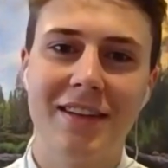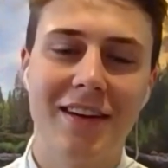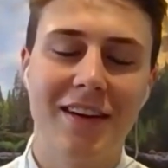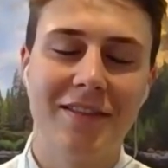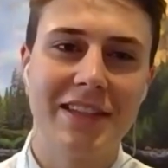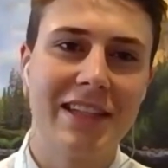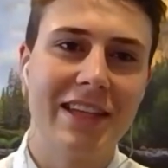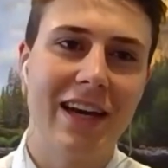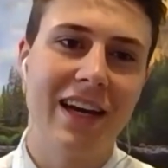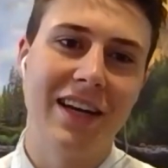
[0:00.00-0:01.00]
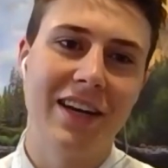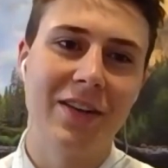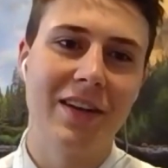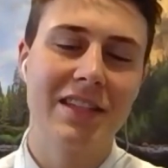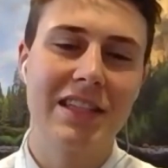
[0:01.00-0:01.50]
Obviously, I don't
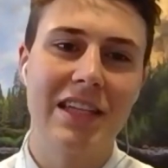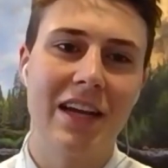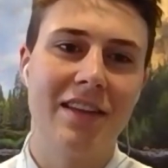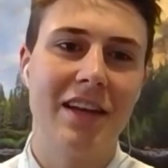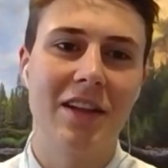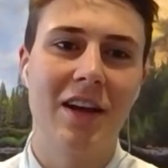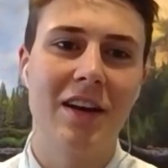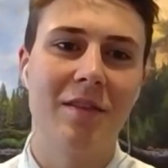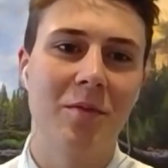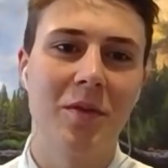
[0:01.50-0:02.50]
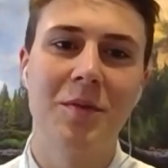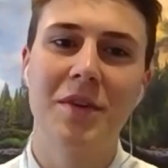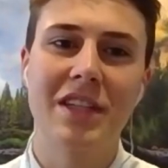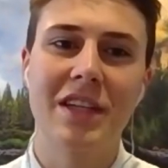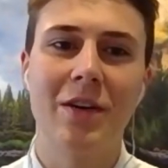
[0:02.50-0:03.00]
know. I think a lot of
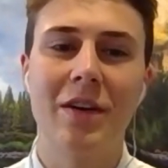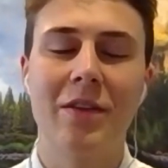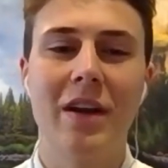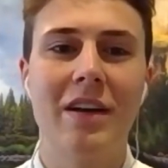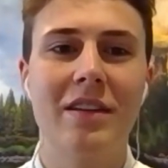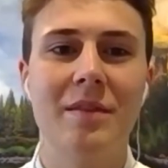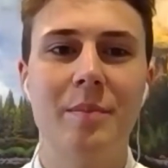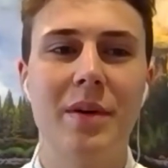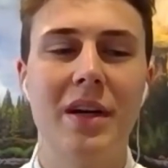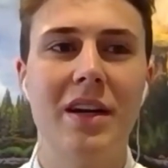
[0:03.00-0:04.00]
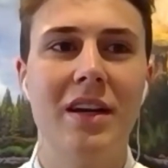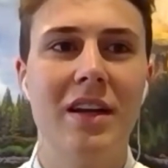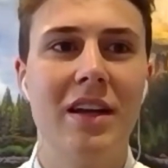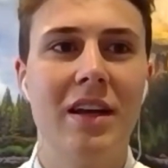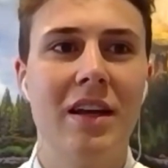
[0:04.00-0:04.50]
rumors are going around, but
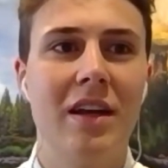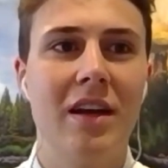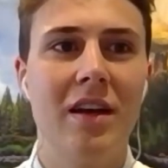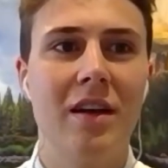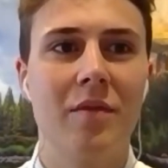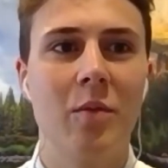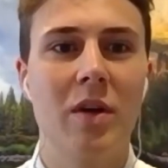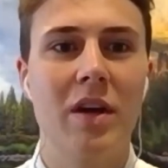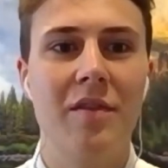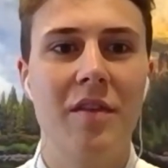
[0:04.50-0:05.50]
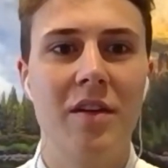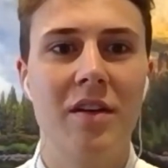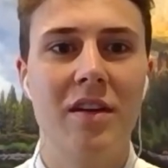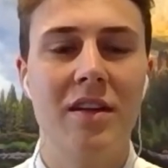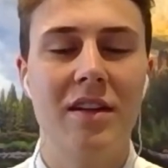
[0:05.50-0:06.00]
from what I've
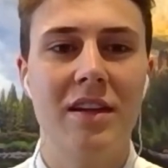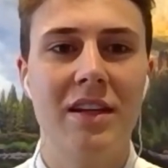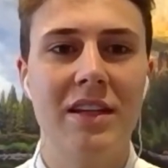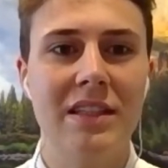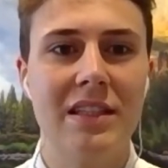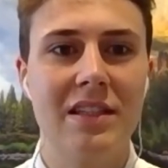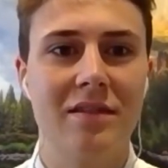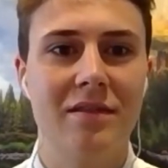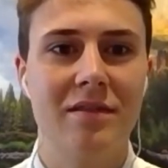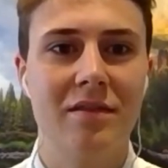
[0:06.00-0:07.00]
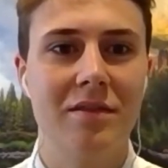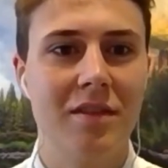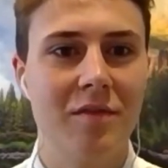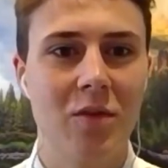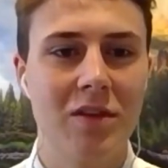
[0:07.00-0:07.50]
heard is
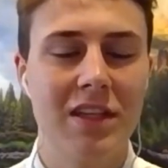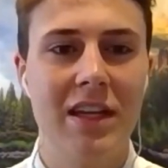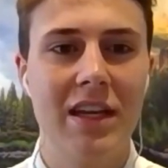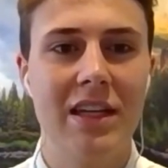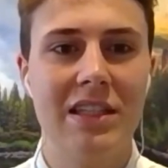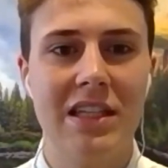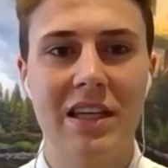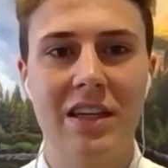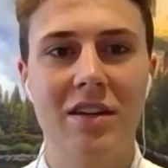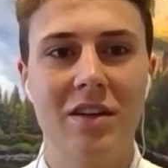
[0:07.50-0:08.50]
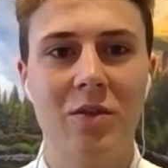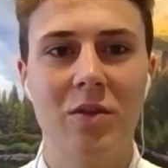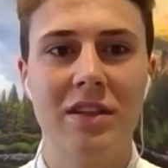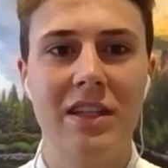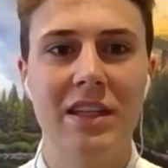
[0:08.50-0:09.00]
14 days here
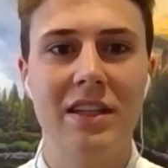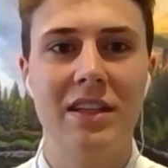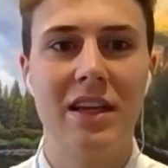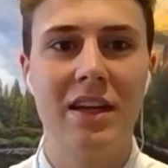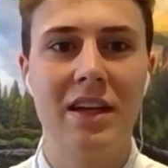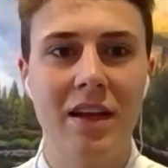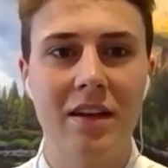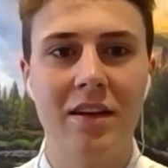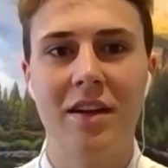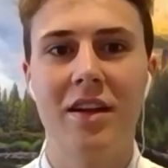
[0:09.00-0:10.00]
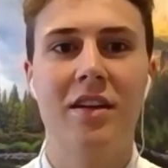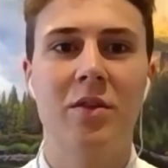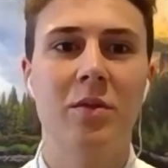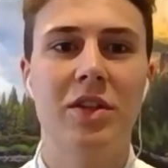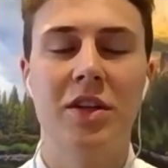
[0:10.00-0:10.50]
quarantined, and then
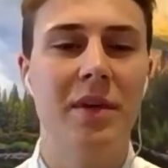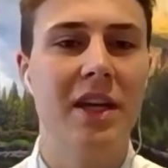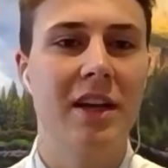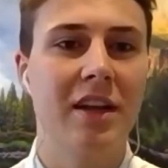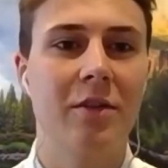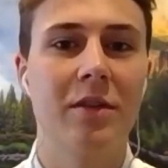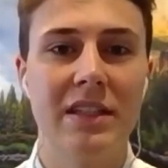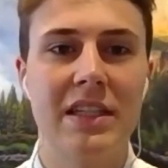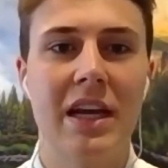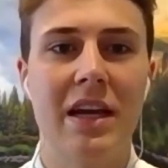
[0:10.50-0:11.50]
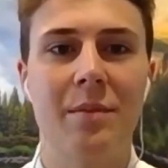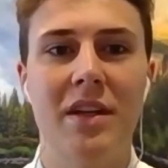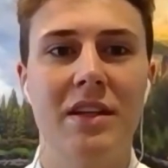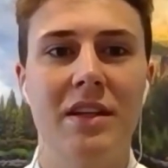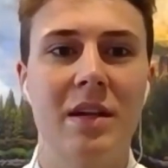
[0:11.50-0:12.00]
we should be getting a
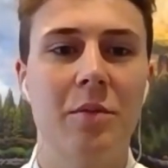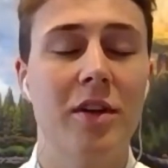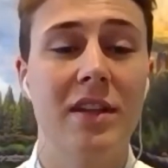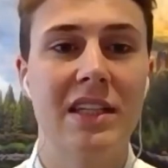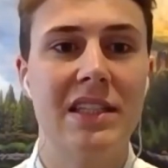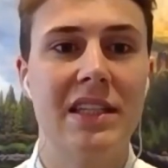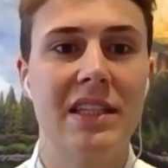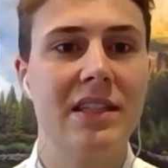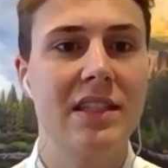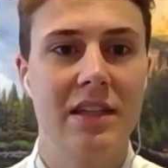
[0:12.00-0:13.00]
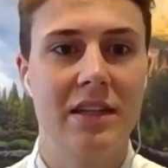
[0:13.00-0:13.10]
reassignment somewhere in the States.